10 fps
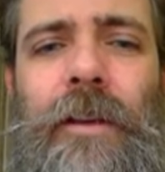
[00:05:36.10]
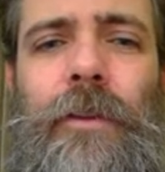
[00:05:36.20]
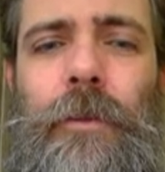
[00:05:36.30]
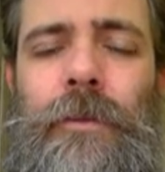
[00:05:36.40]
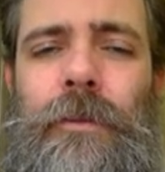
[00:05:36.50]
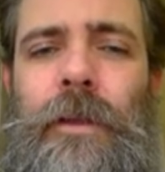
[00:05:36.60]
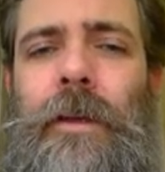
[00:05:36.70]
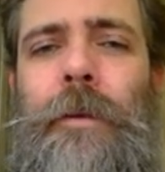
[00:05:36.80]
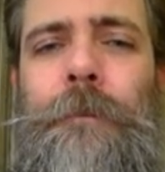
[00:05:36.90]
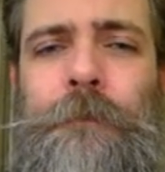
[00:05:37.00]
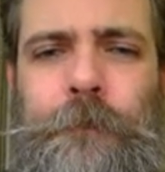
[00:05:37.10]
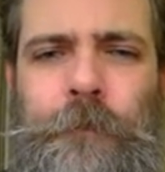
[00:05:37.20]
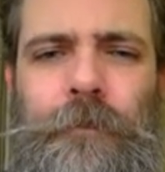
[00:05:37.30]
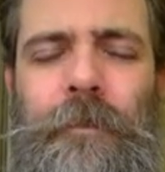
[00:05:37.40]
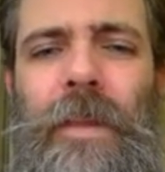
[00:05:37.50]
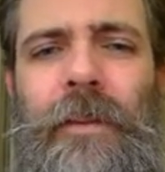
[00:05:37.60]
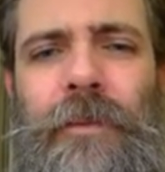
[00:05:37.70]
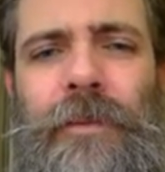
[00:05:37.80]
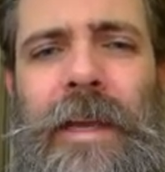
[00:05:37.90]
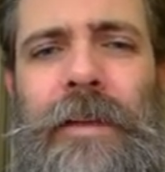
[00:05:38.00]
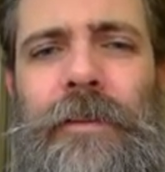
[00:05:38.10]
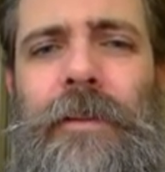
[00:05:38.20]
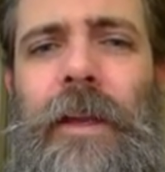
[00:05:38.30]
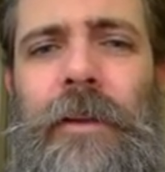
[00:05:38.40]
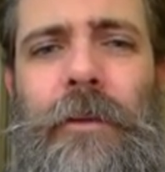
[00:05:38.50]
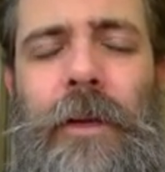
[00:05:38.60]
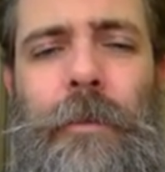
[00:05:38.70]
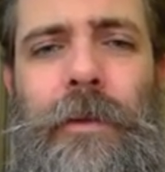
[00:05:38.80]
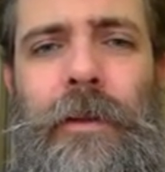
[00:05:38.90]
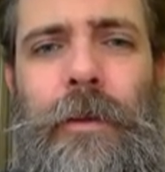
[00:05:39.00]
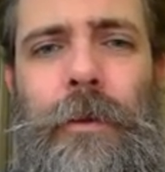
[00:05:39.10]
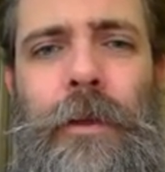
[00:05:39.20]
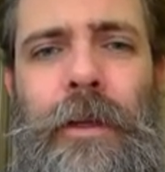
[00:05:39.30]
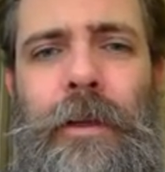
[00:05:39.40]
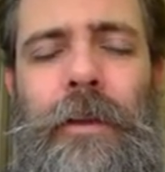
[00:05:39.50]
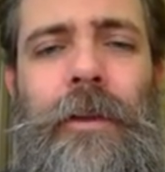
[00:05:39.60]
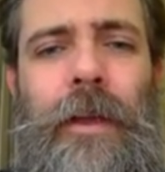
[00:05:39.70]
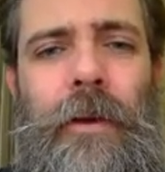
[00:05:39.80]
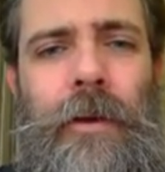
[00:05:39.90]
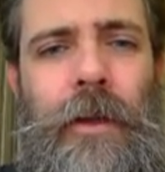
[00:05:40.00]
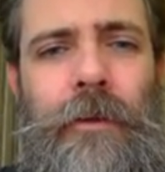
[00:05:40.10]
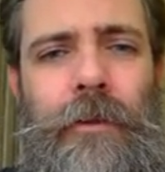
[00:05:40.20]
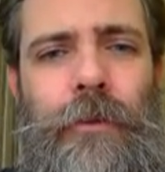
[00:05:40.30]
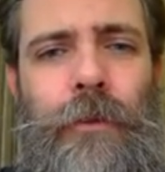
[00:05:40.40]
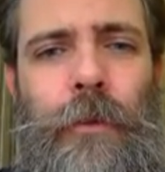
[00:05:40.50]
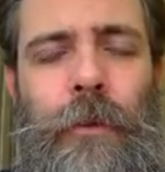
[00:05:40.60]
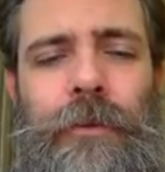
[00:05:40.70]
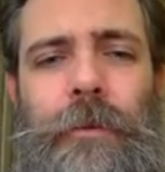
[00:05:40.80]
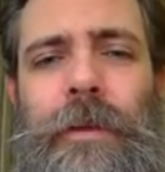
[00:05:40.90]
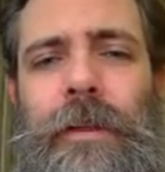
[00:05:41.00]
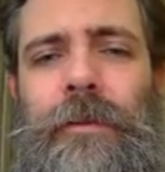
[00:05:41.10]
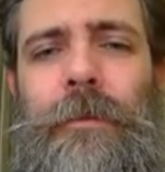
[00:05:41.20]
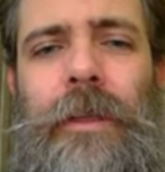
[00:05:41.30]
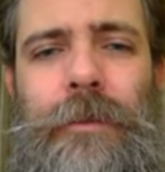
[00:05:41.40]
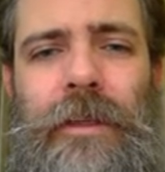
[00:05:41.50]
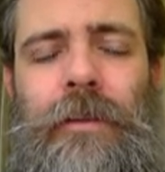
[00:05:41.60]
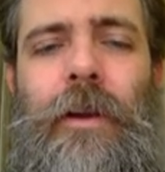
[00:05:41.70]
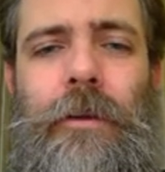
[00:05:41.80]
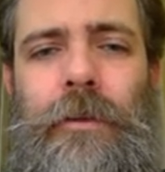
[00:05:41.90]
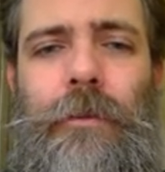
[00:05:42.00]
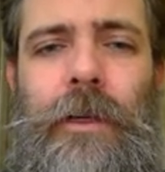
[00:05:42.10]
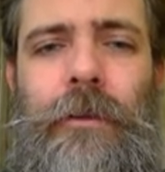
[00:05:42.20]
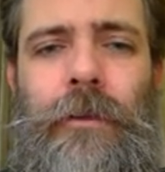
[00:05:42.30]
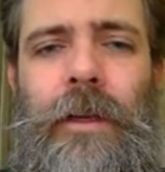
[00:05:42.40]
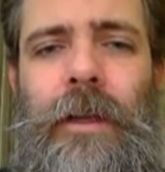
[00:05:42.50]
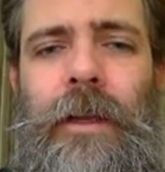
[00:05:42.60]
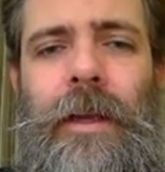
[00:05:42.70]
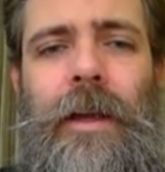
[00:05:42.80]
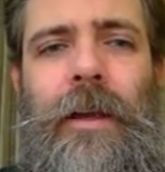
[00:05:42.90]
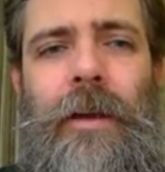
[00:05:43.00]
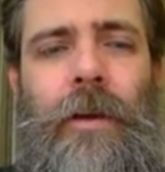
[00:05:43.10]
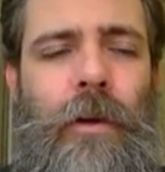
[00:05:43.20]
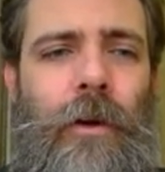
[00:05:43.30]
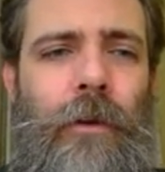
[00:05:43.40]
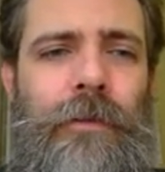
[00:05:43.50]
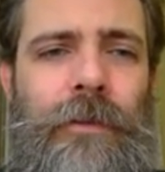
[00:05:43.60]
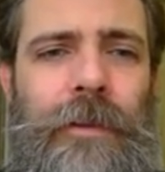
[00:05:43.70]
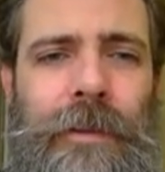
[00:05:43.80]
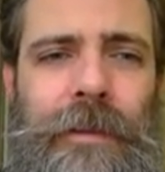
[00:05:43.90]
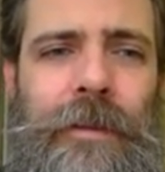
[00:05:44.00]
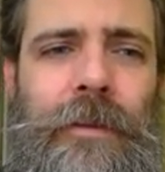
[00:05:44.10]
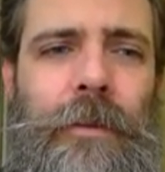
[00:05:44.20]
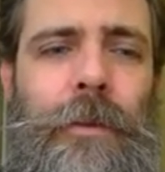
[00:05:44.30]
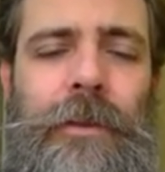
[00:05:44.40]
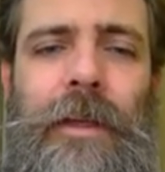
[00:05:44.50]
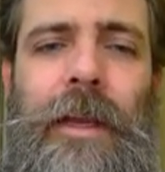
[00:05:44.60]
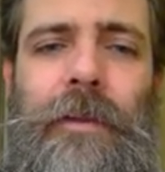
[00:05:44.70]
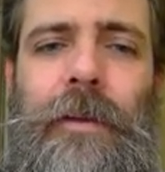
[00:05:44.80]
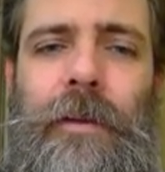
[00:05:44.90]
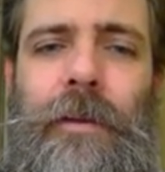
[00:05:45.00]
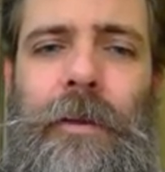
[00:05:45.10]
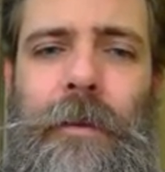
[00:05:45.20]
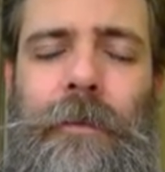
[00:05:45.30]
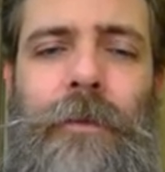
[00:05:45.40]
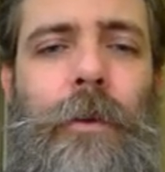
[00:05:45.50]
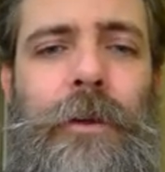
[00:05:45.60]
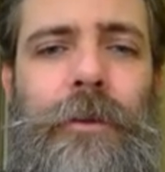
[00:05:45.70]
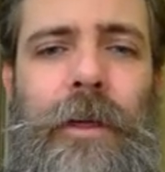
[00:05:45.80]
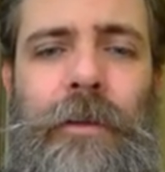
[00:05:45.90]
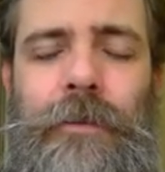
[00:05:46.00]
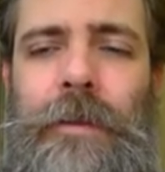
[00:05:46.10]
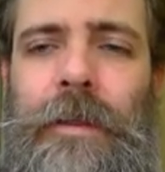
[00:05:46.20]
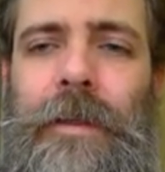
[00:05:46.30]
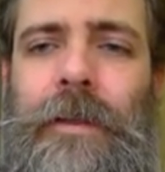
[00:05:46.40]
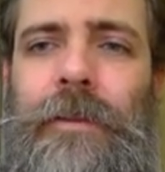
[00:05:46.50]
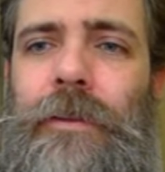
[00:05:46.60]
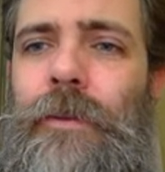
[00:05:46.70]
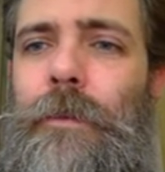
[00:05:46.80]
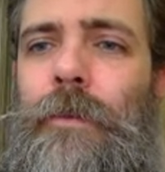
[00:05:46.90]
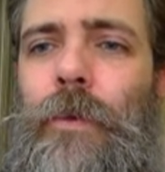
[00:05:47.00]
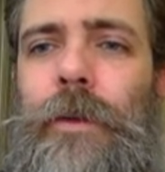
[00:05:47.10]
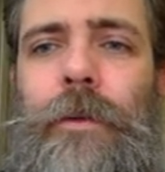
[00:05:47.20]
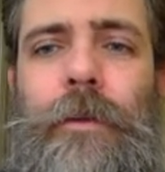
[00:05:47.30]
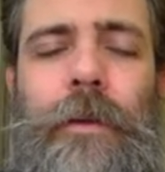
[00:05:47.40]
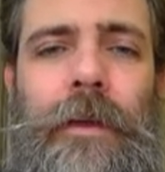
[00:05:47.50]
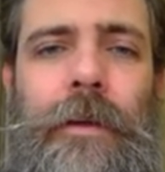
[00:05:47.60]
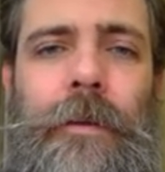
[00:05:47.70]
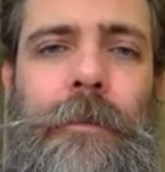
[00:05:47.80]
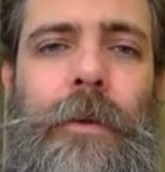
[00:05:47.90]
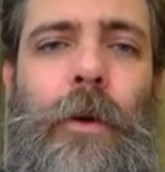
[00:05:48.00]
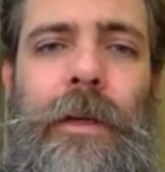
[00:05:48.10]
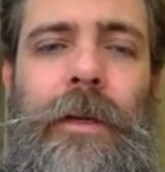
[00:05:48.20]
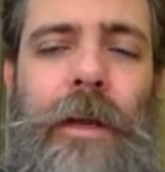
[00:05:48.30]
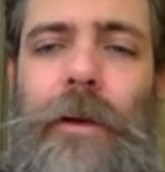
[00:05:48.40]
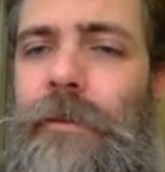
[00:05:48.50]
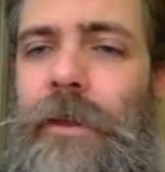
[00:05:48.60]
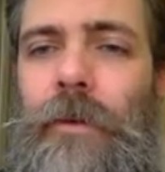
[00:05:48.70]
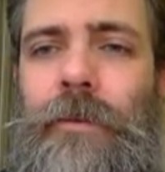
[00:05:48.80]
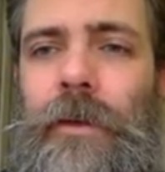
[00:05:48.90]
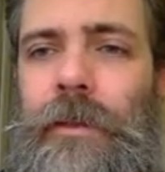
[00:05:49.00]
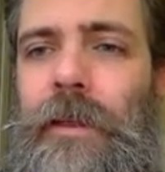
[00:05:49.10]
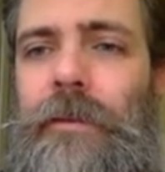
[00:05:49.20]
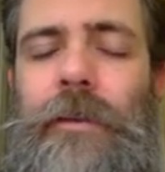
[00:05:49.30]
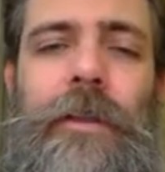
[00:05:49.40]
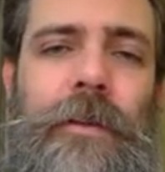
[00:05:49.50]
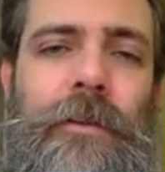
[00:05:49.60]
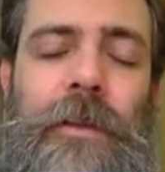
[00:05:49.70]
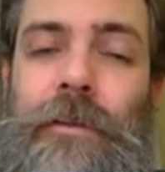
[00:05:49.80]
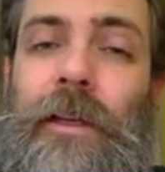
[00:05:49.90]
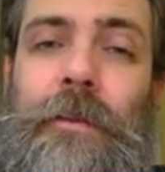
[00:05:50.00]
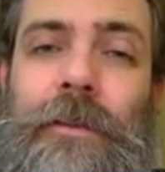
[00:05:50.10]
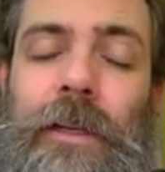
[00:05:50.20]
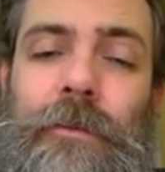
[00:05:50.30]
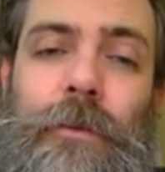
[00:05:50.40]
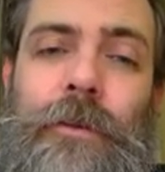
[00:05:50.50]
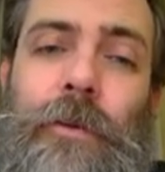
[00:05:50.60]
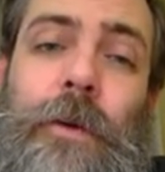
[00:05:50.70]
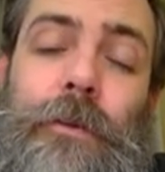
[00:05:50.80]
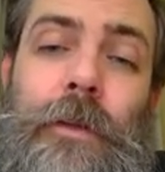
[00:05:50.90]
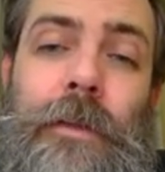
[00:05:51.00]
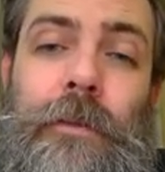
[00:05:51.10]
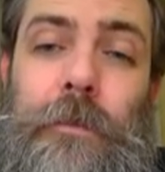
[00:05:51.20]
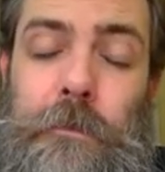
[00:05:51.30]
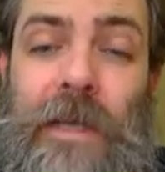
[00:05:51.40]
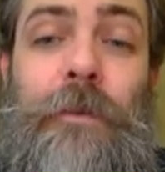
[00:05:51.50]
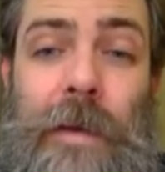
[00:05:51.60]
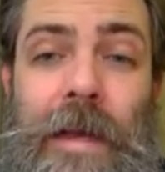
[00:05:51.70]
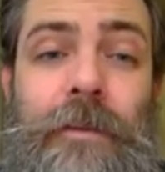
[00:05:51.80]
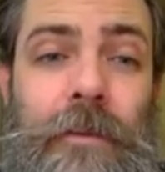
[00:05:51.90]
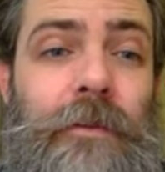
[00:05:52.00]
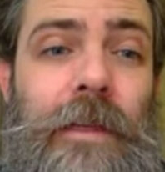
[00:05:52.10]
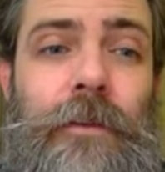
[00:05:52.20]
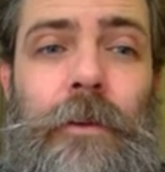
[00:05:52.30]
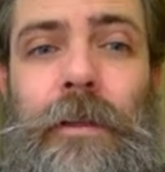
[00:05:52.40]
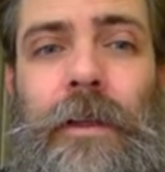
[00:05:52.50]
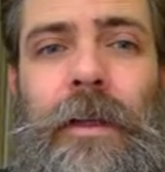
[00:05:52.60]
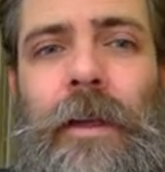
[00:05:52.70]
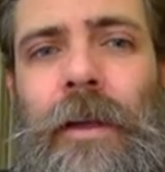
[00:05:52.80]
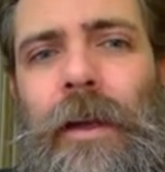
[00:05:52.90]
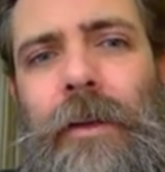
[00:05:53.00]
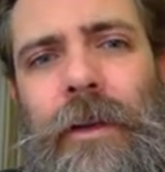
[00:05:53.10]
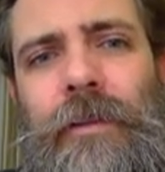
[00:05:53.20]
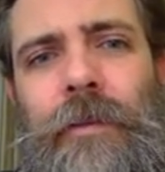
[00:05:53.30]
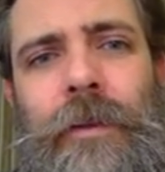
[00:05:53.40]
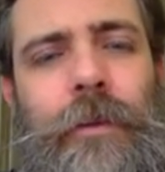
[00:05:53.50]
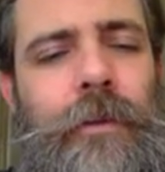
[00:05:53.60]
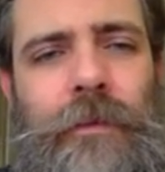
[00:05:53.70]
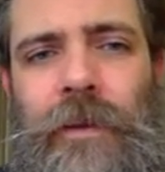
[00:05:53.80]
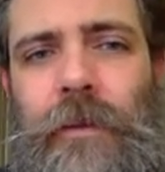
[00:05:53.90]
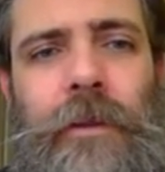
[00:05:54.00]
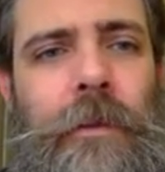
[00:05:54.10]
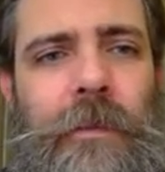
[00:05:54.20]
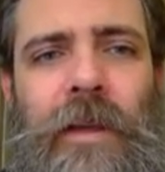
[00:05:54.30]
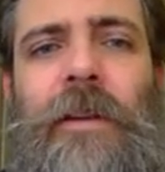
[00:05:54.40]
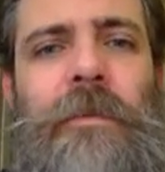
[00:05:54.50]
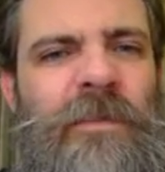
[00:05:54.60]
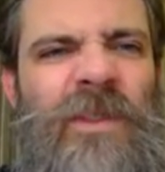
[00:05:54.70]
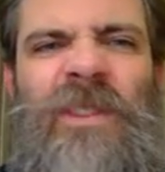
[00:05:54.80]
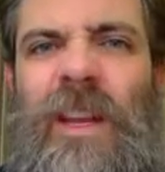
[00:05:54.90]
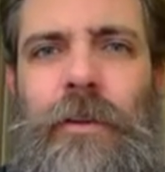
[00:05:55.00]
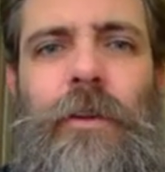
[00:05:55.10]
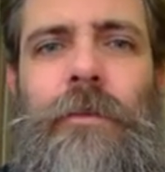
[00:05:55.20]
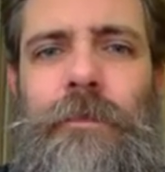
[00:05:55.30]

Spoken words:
of those the flat styling right below the aircon control, just because sometimes it gets hard to reach. Hopefully, the four-wheel drive system will go in and out of gear fairly easily. It does say it's going to have a Dana 44, so that's positive. That's good. Rest of it looks fairly kind of standard